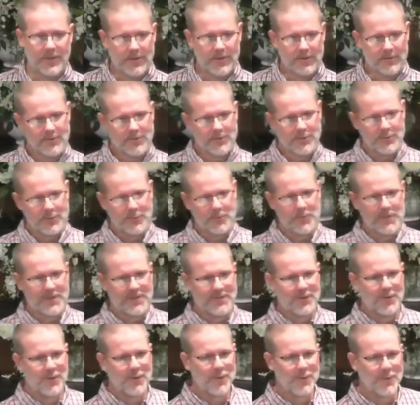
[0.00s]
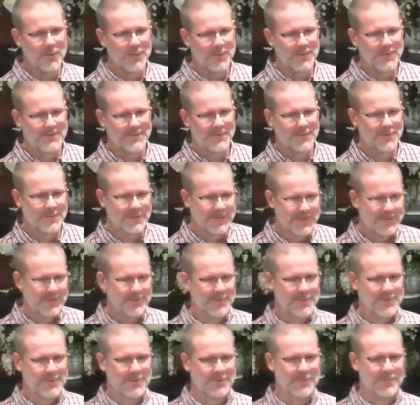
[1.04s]
you know, truth be told, of course, he knew
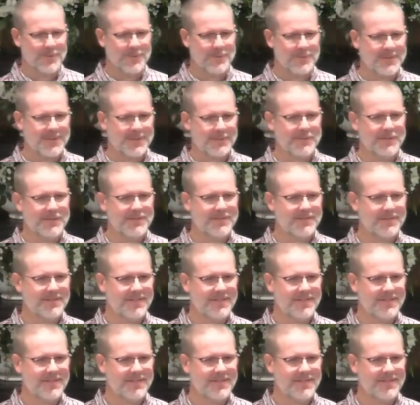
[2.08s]
the sermon was coming.